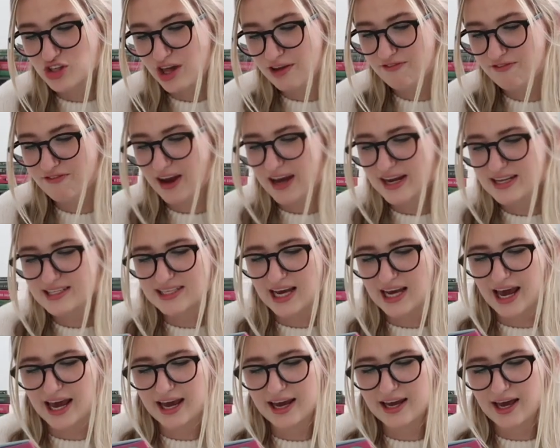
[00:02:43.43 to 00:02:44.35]
they fake
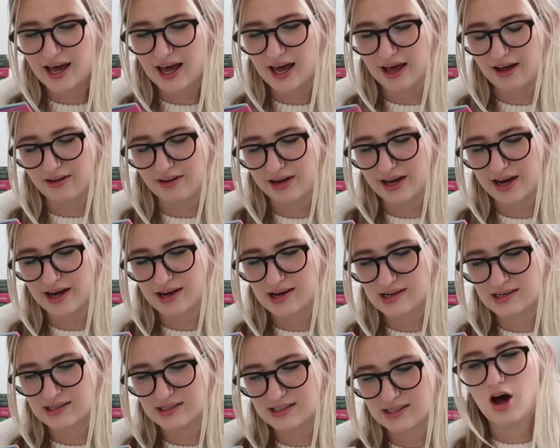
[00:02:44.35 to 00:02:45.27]
date? Hell
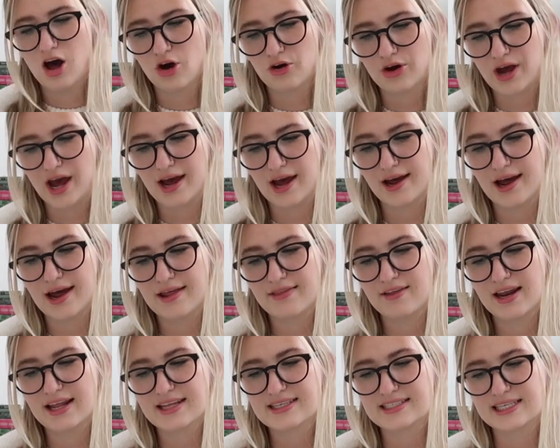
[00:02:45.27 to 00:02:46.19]
yeah. Okay, and
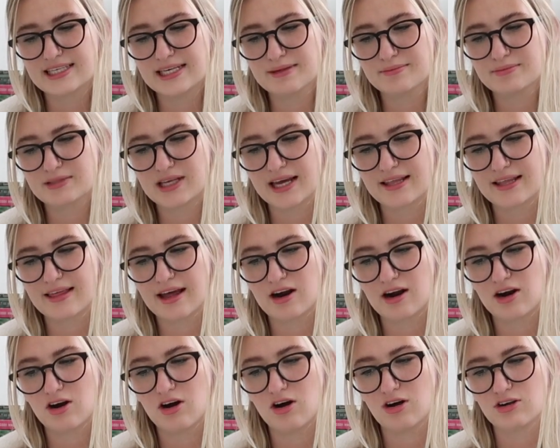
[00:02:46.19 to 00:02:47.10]
then it seems like
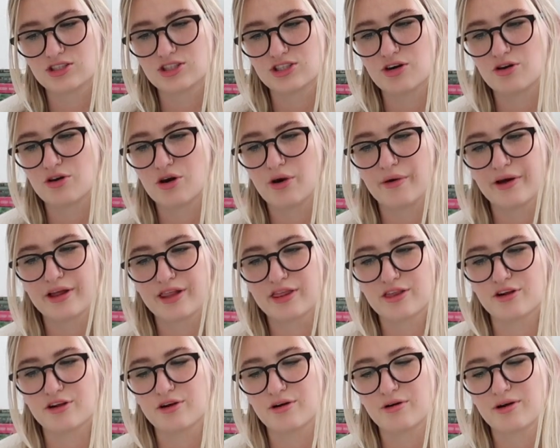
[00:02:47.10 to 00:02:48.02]
they're also going
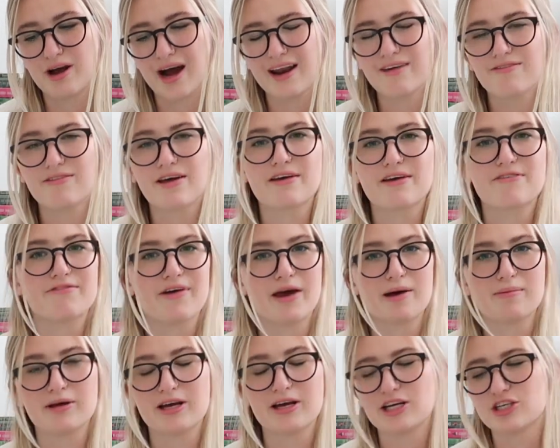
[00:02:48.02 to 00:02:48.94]
through kind of like
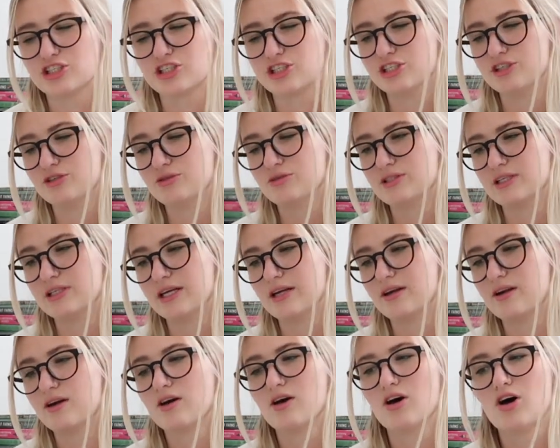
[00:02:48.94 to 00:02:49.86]
family issues
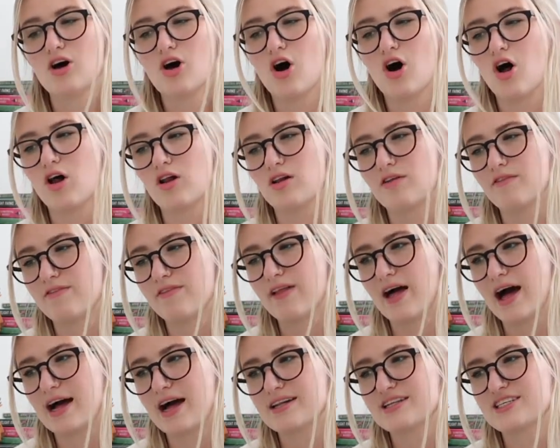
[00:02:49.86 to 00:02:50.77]
and all of
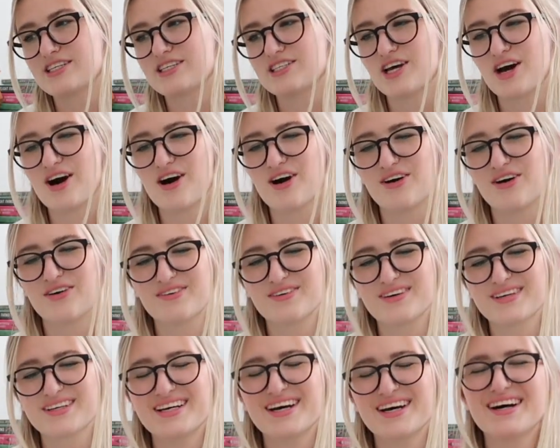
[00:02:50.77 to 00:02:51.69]
that.
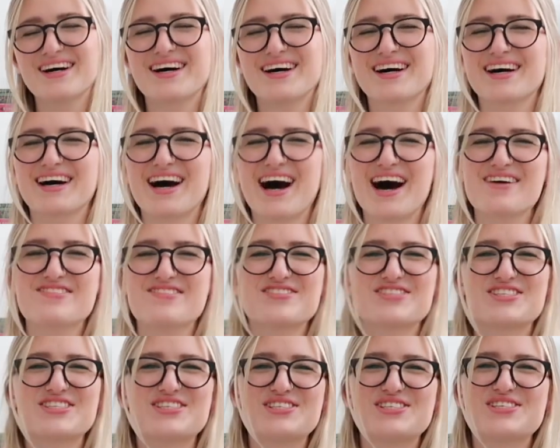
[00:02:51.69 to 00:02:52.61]
So I'm
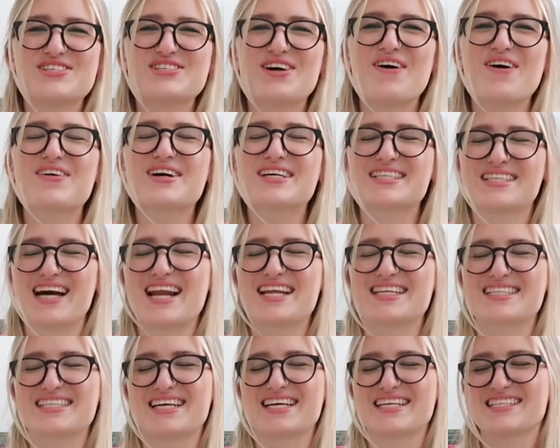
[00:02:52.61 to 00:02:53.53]
so
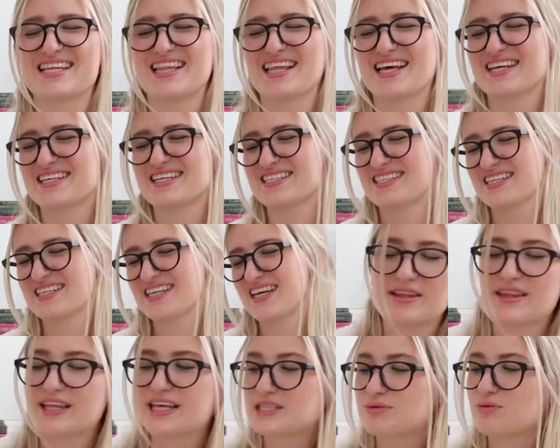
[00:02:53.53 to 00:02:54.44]
excited to get to this.
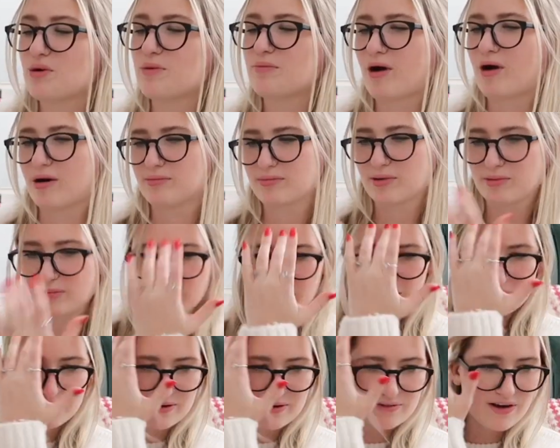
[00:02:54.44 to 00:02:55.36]
This will
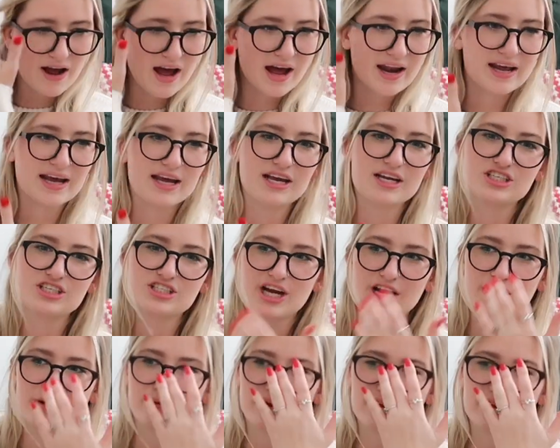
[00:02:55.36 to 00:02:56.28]
probably be read in
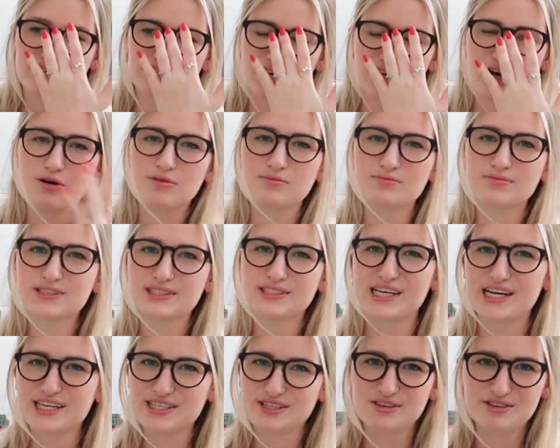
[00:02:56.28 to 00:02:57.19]
January, so
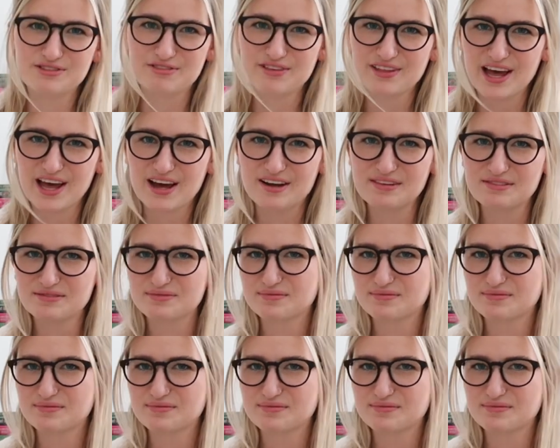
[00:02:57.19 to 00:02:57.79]
stay tuned for that.